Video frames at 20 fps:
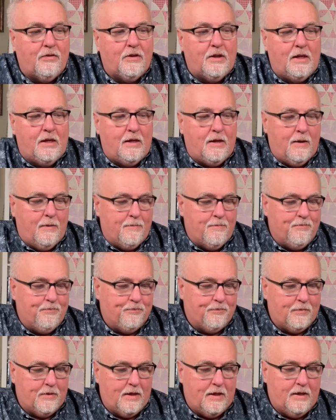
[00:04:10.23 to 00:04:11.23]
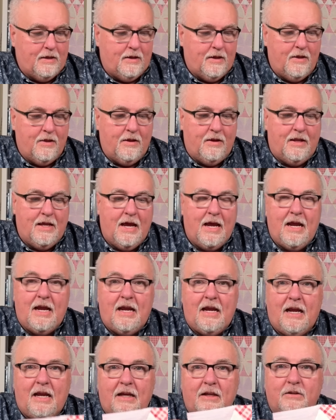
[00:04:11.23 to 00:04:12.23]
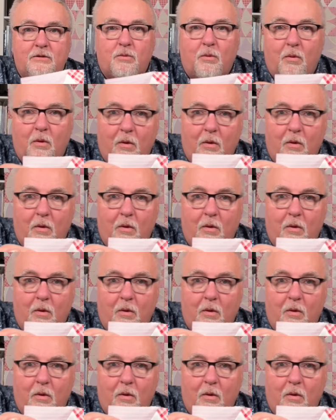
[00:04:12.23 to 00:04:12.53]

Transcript: the end of the day is